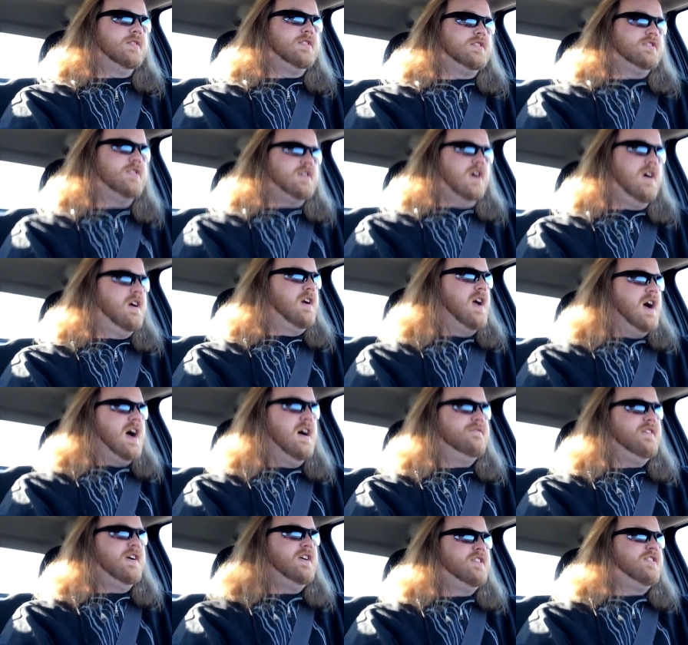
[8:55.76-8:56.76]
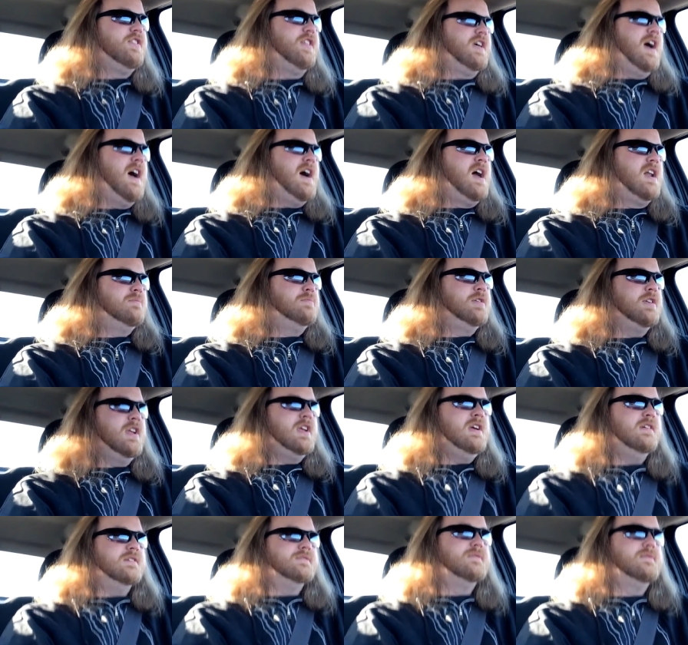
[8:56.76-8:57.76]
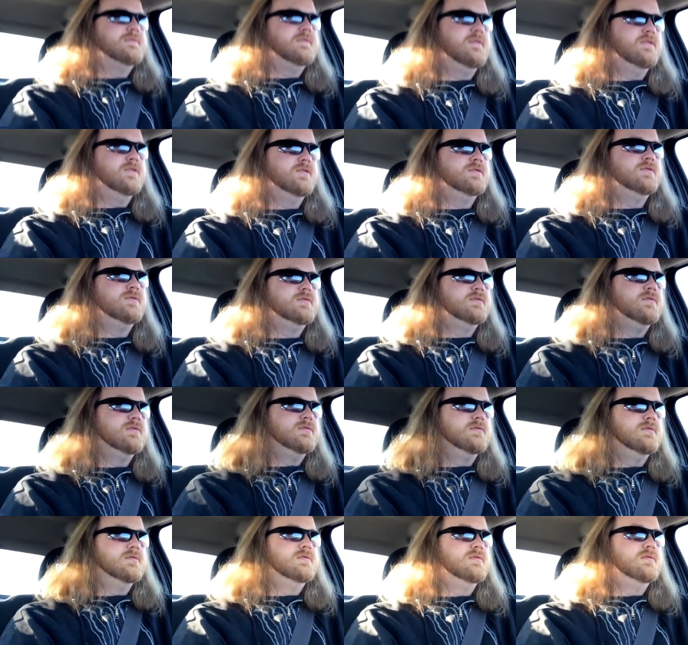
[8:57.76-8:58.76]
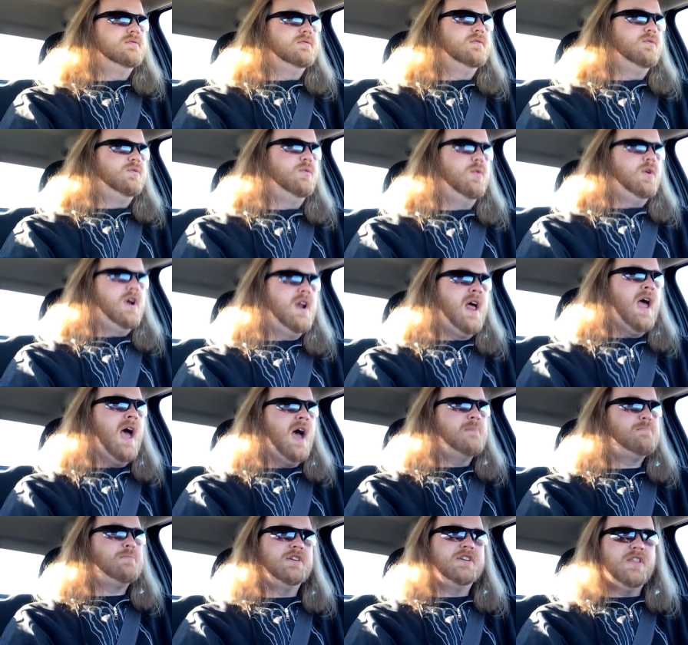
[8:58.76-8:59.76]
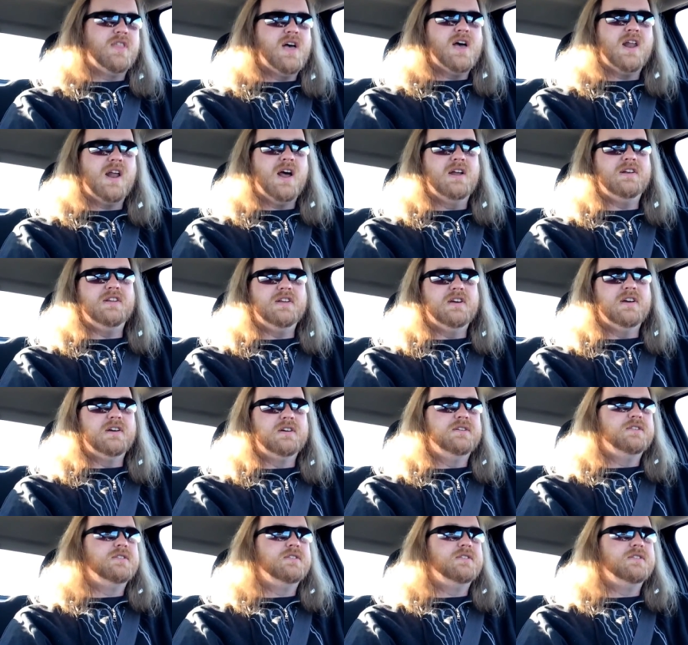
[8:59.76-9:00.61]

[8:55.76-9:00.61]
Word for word: Start off with Adam and Eve. What happened to that idea?